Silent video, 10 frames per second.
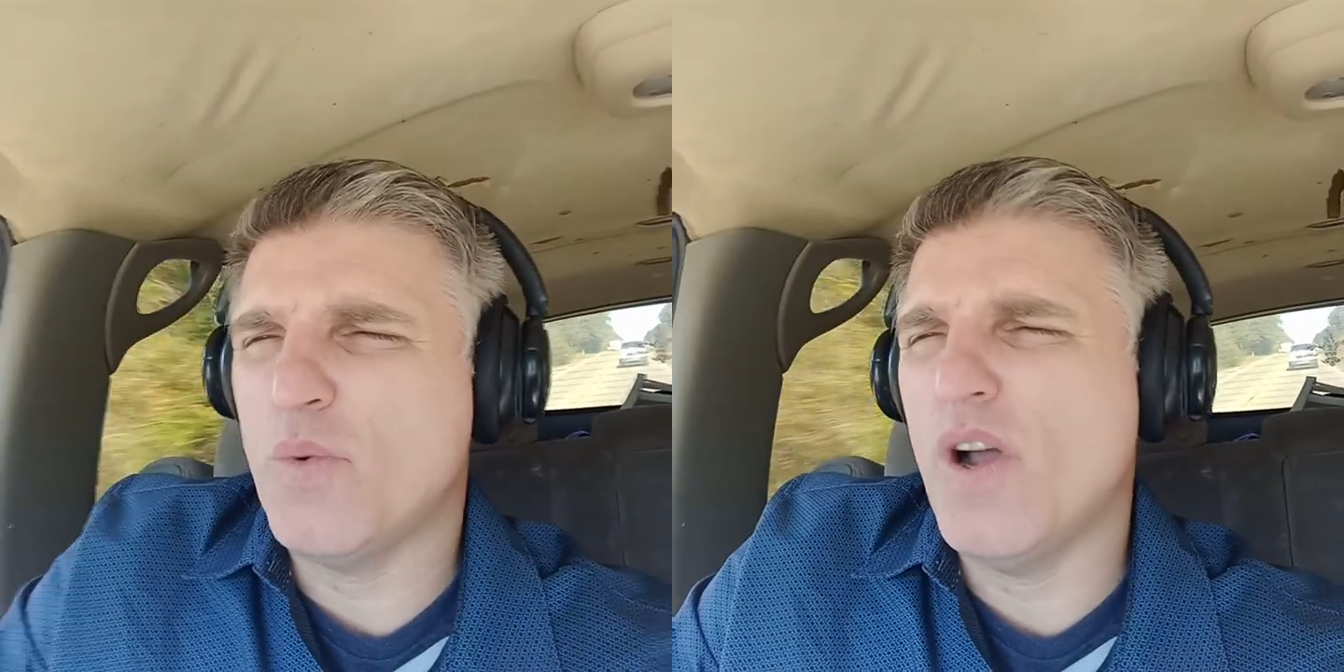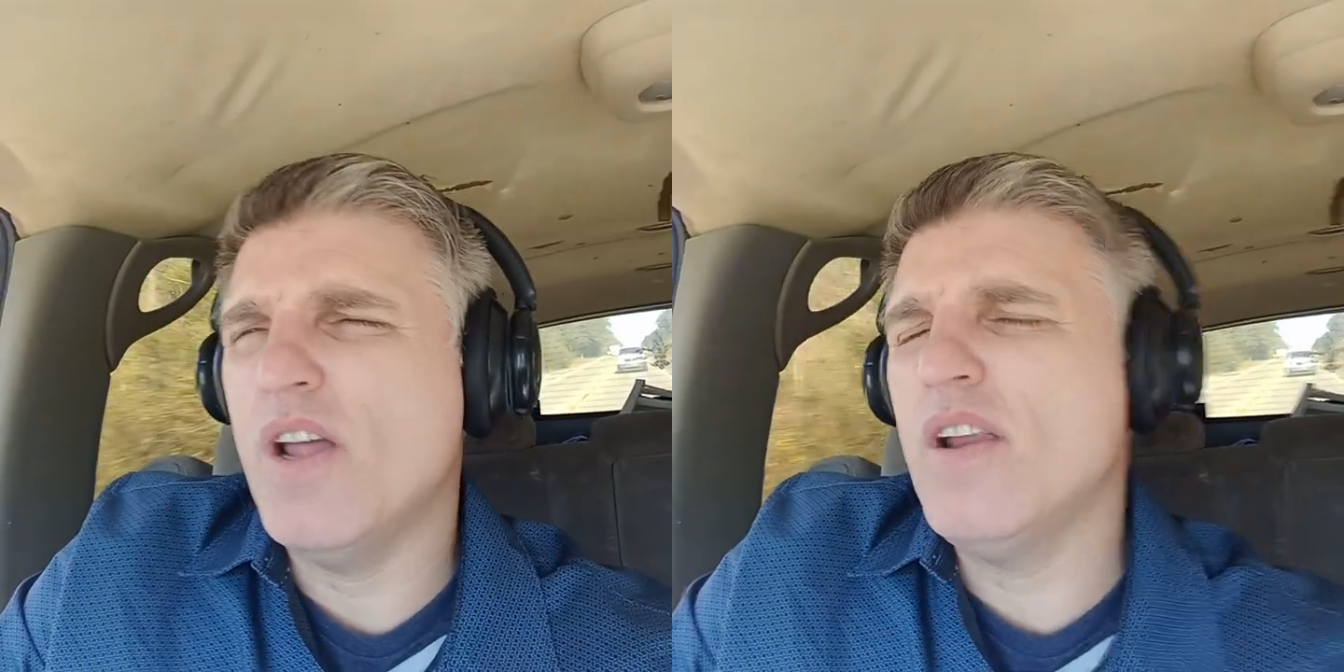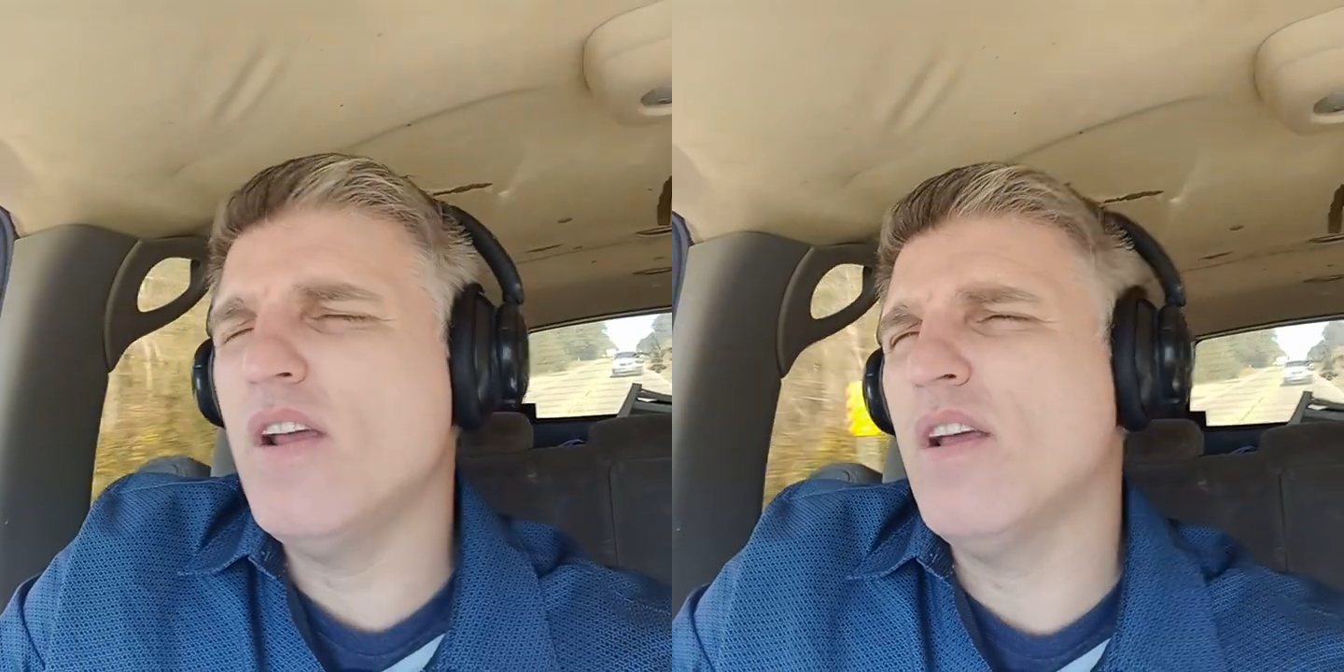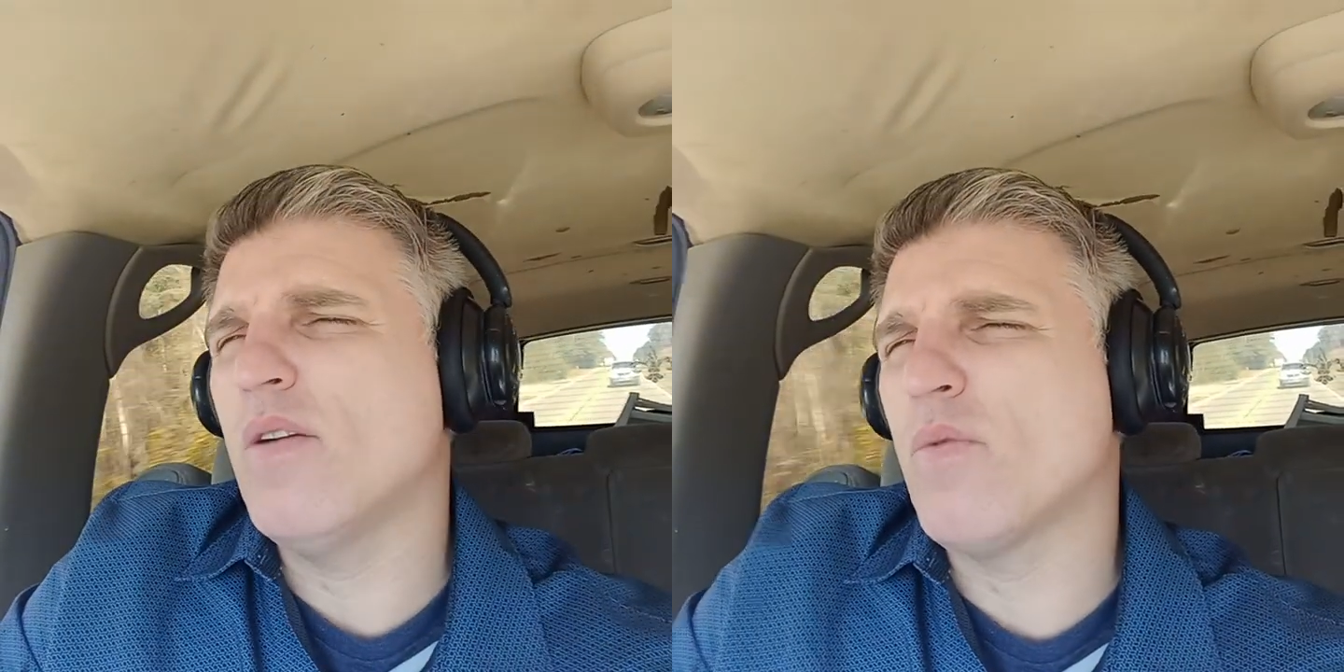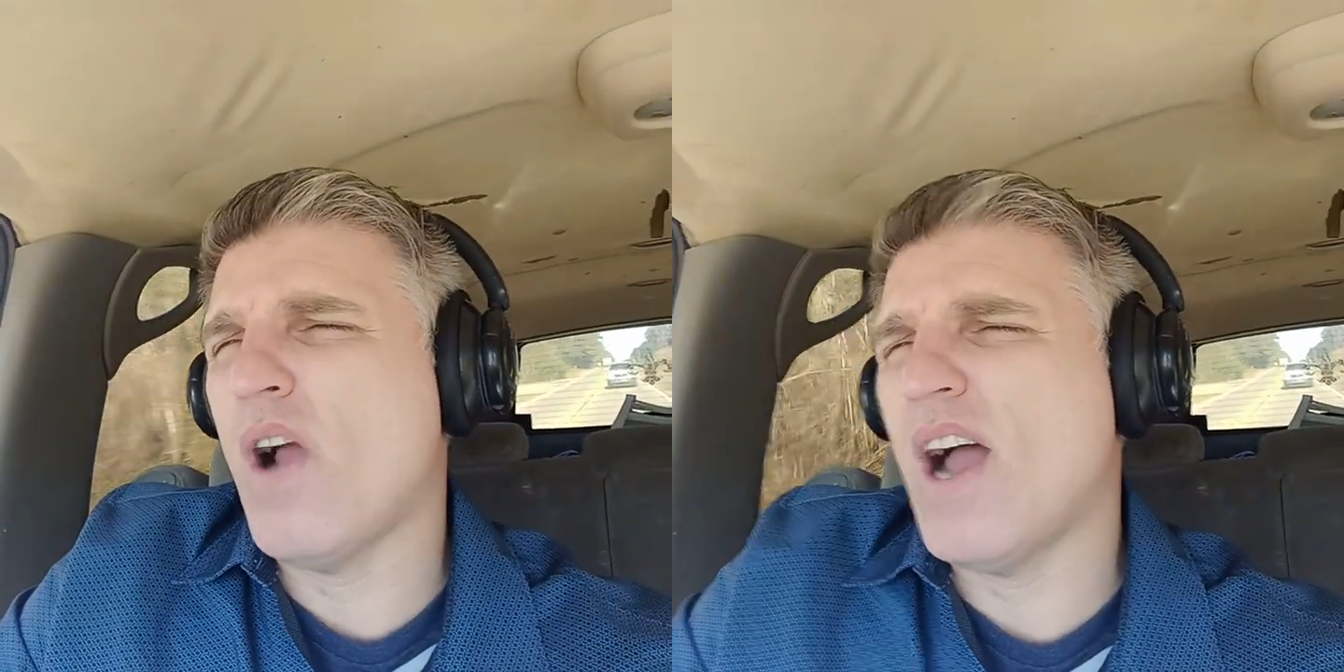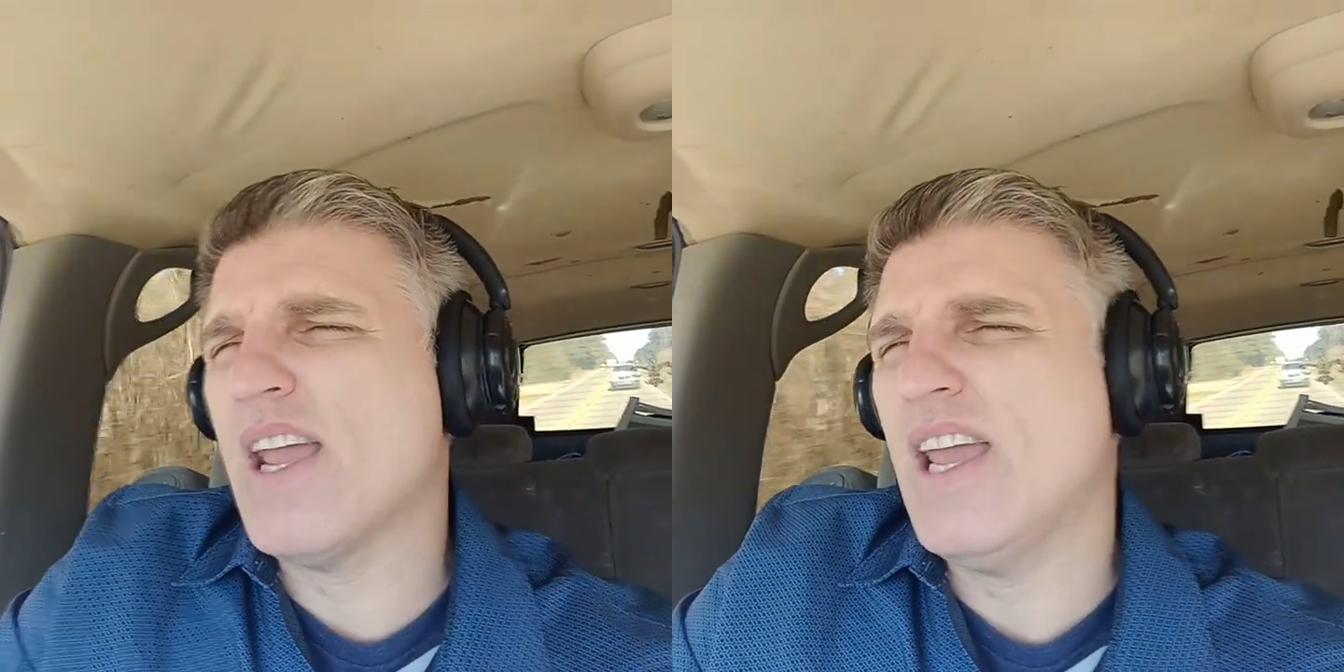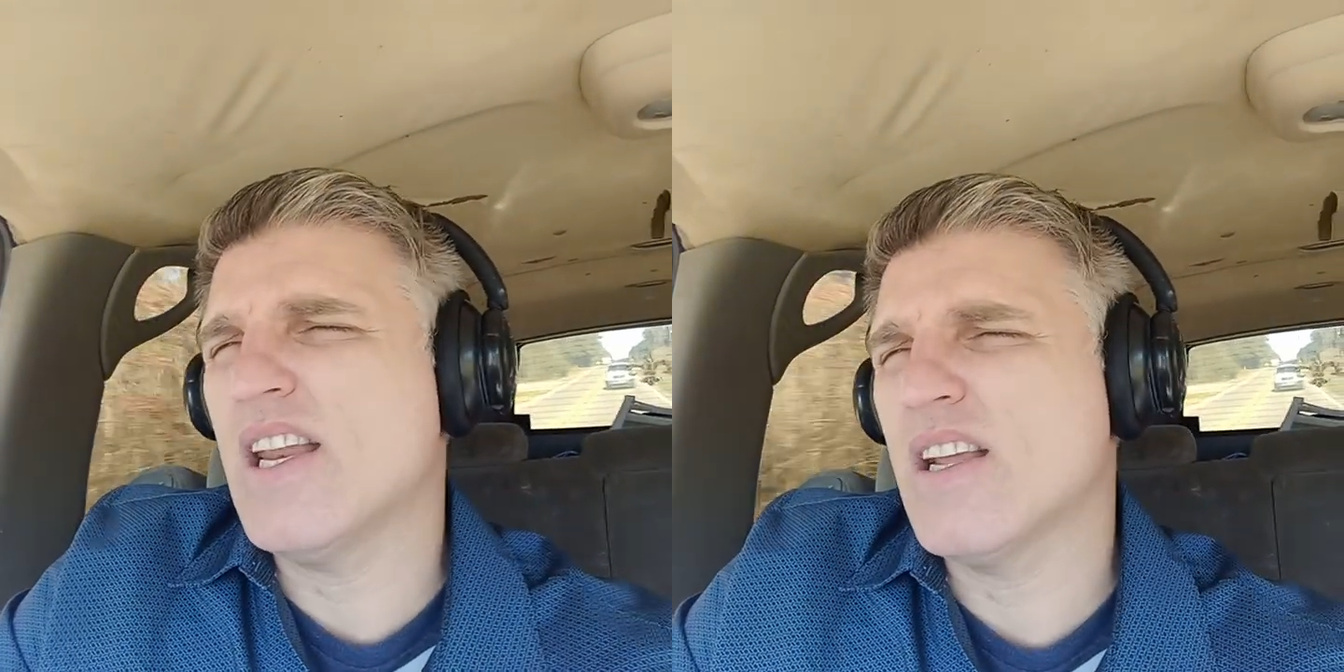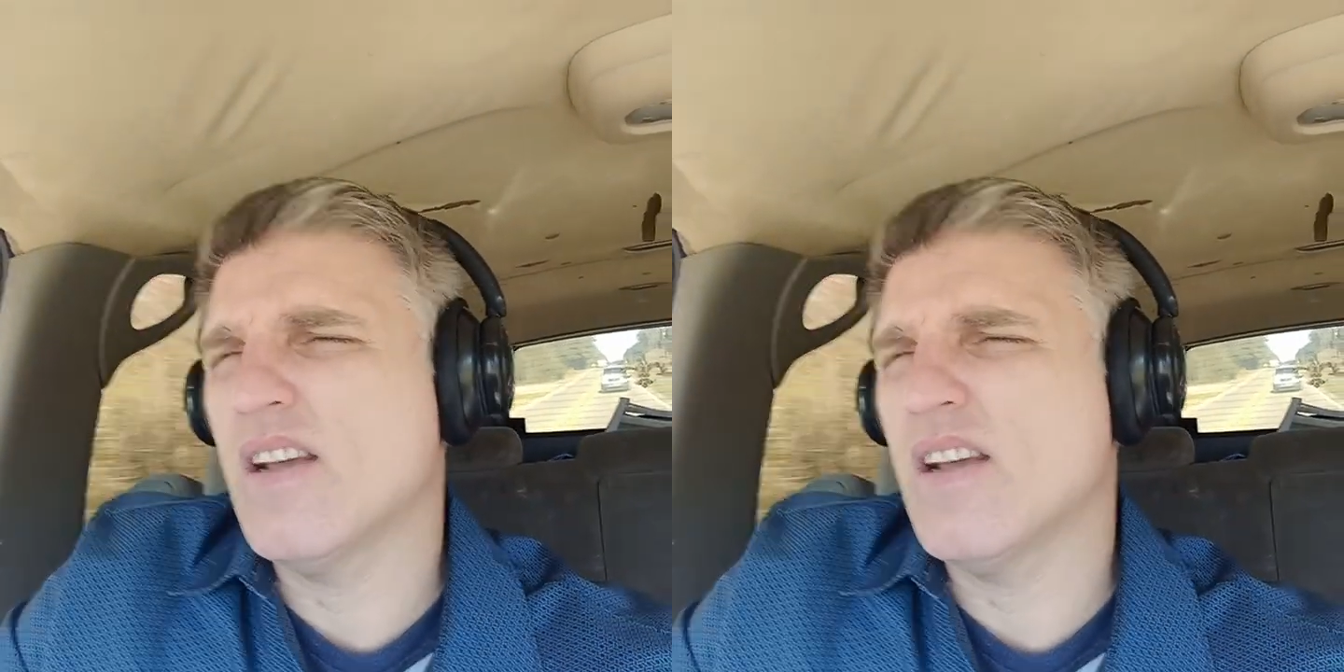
1 rocket